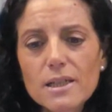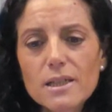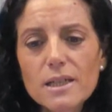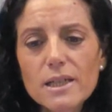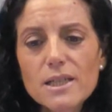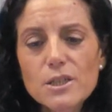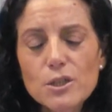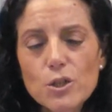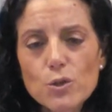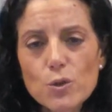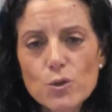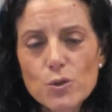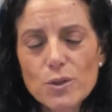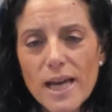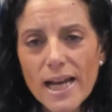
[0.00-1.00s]
uh,
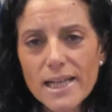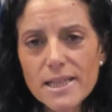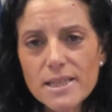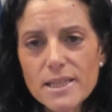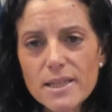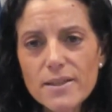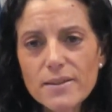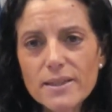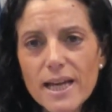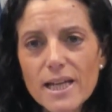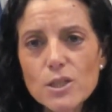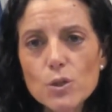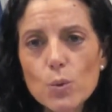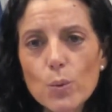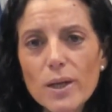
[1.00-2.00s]
institutionality
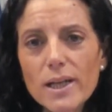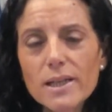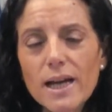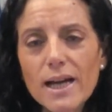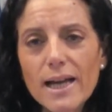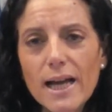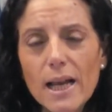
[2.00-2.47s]
that will